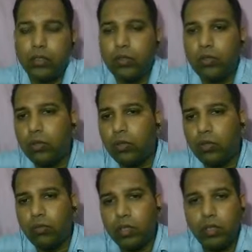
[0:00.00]
you don't know
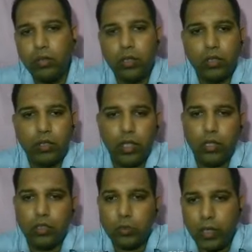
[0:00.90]
when you can create
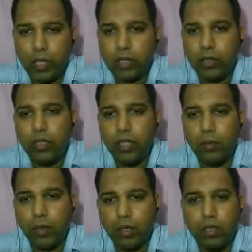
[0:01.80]
a splash in the
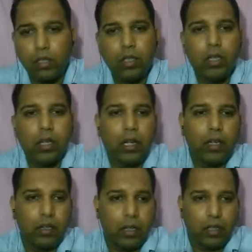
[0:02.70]
chemical
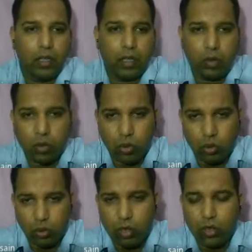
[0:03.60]
and any aerosol.